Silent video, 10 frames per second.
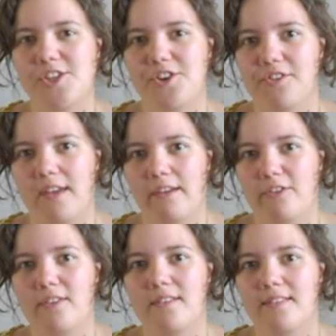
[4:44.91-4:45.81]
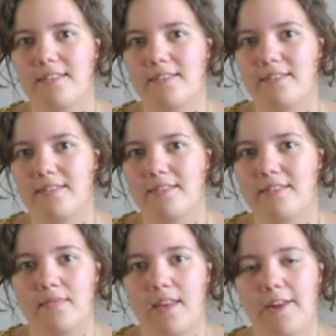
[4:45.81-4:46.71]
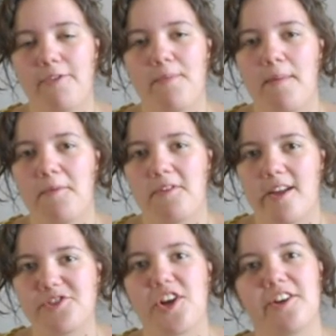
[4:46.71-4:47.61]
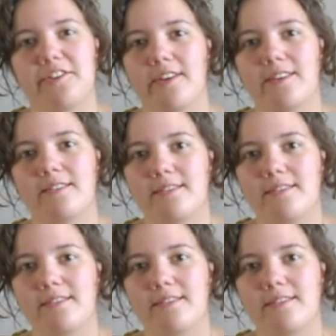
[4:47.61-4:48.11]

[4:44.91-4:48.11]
to yourself, and remember that childhood.